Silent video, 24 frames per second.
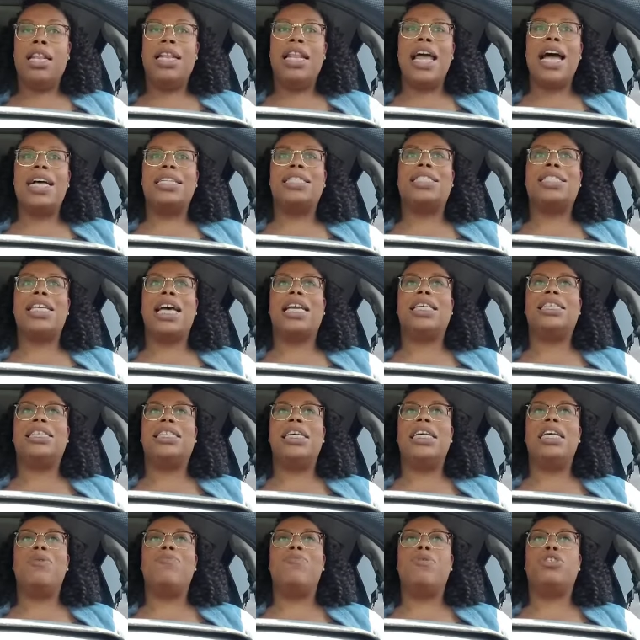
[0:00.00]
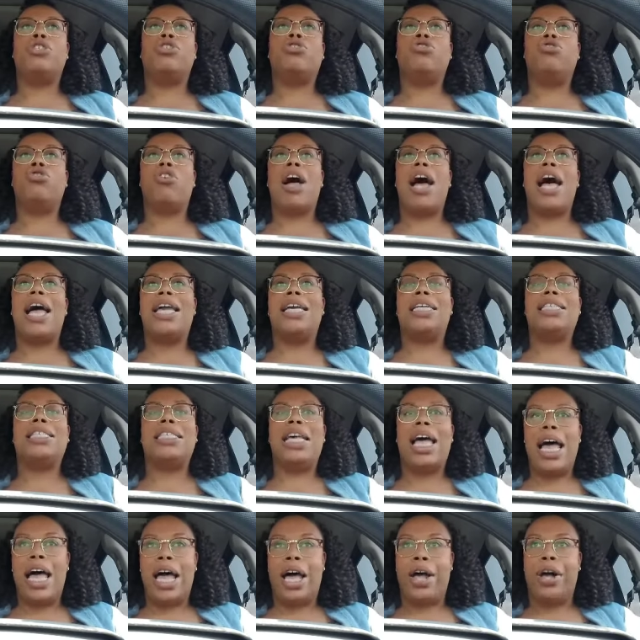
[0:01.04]
That sex scene was dry as
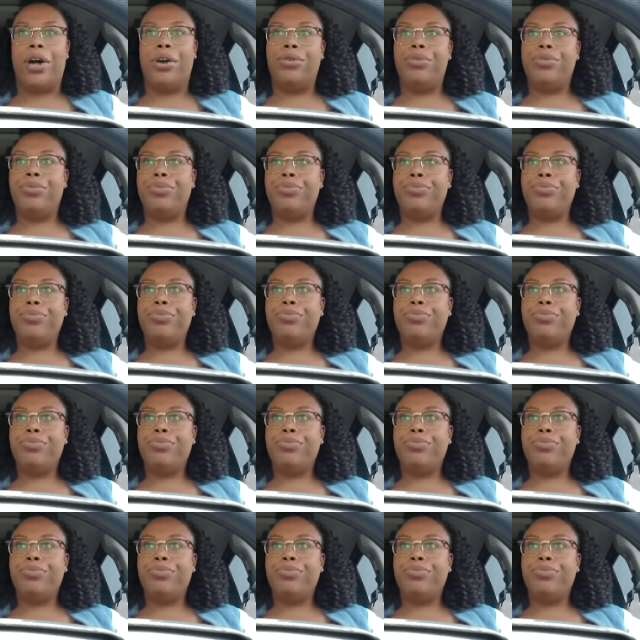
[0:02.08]
hell